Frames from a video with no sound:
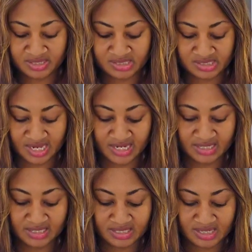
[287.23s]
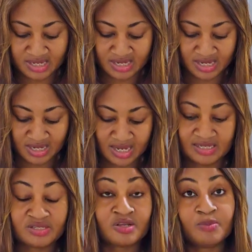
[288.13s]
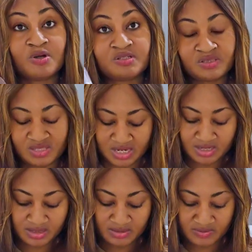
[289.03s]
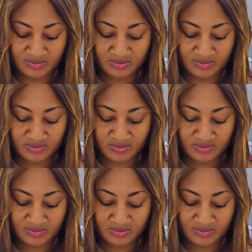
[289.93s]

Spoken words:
inside and some other thing,